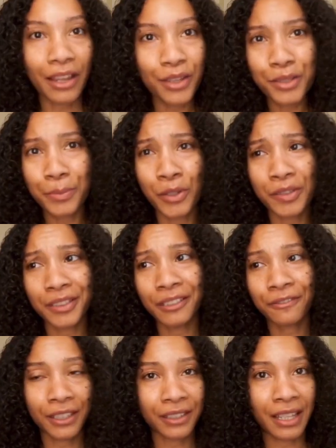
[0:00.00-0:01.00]
I also personally
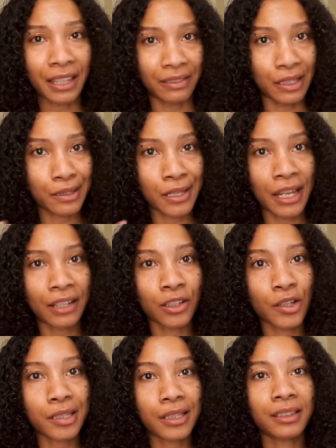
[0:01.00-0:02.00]
feel that this side
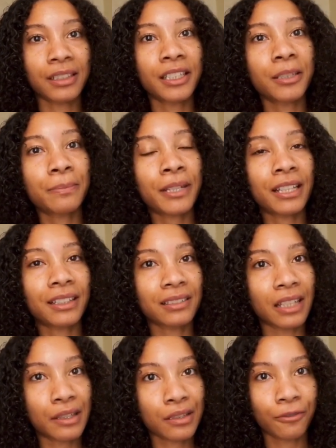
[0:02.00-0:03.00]
looks a little bit
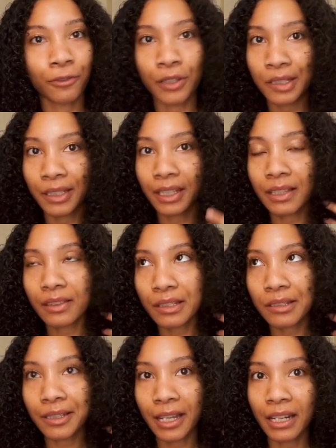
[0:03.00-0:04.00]
less frizzy than
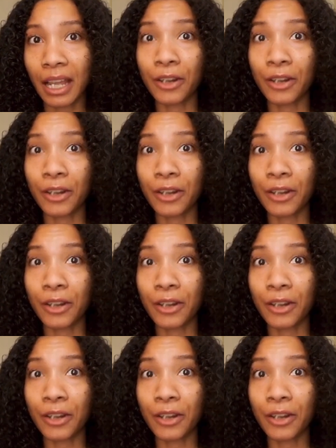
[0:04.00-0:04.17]
this side.